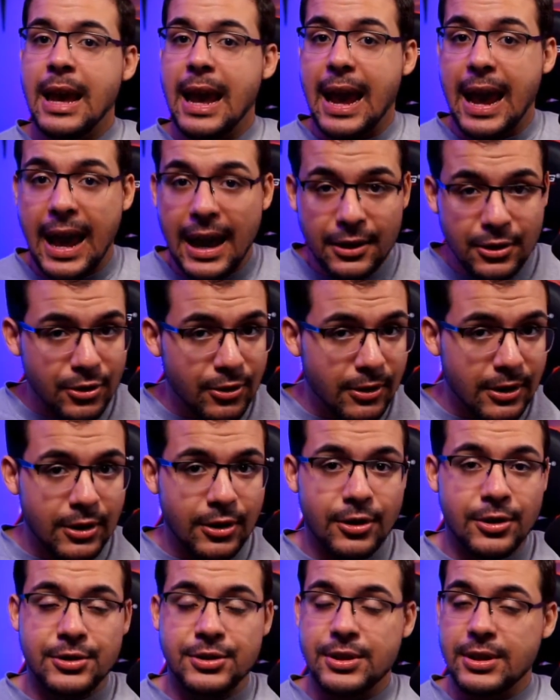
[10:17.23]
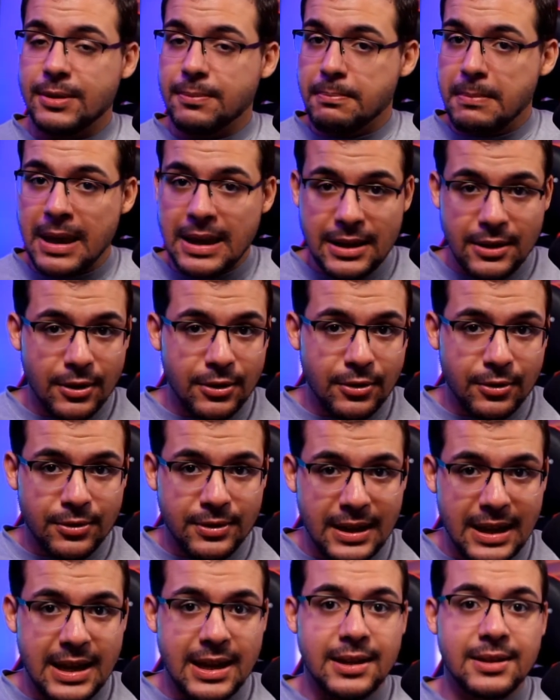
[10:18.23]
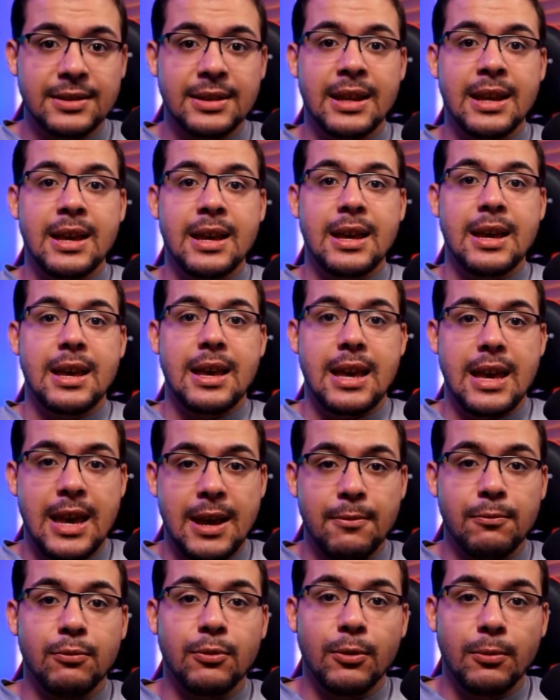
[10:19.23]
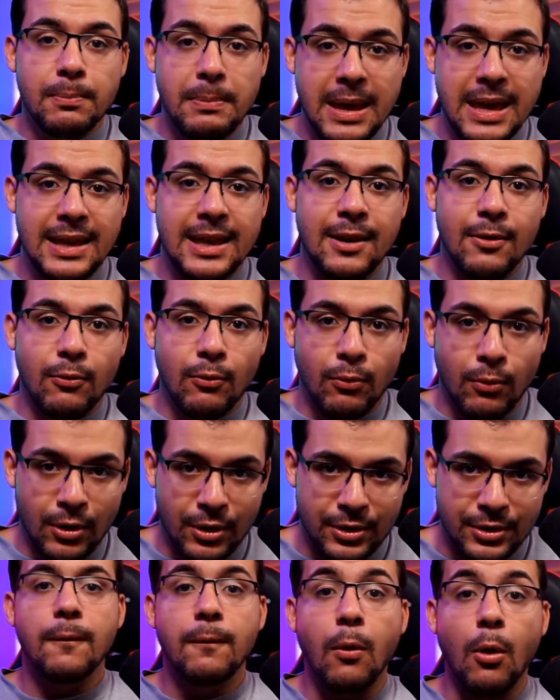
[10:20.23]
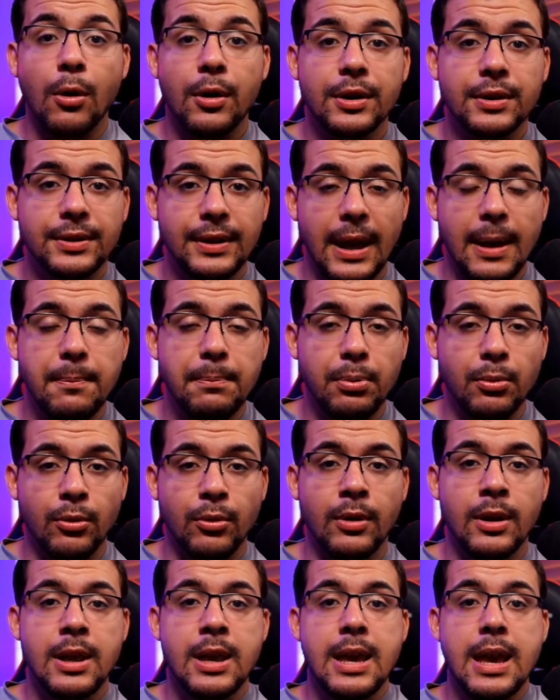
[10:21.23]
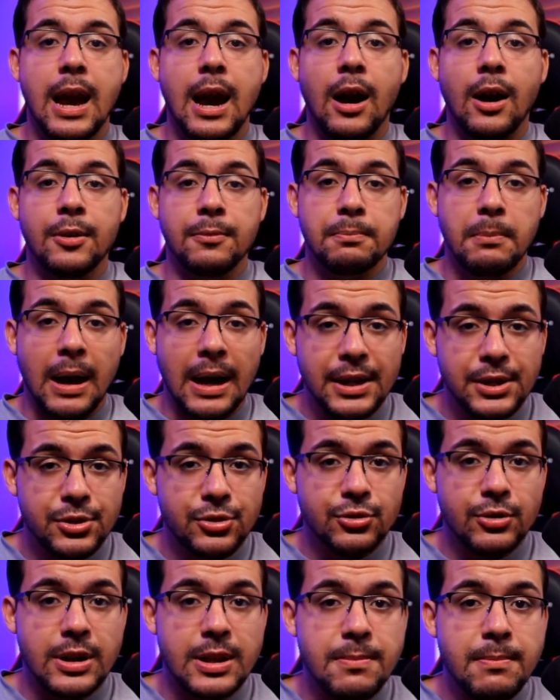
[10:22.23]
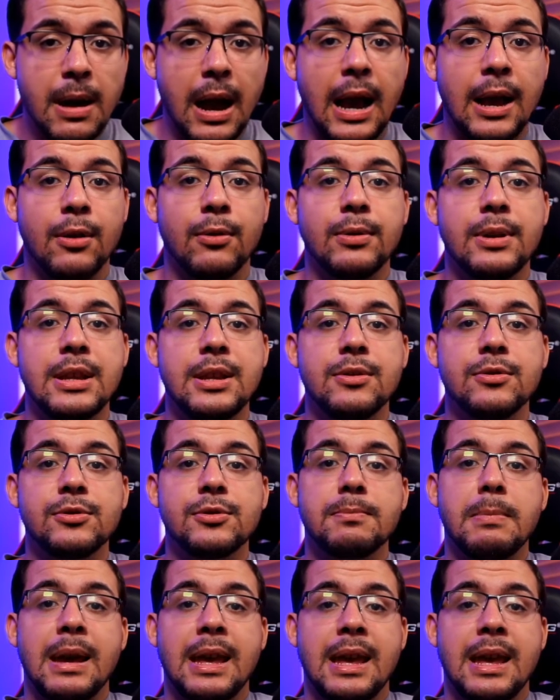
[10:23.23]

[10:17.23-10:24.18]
and your alerts, many other things, it will make it worse. For example, on my stream, I only use my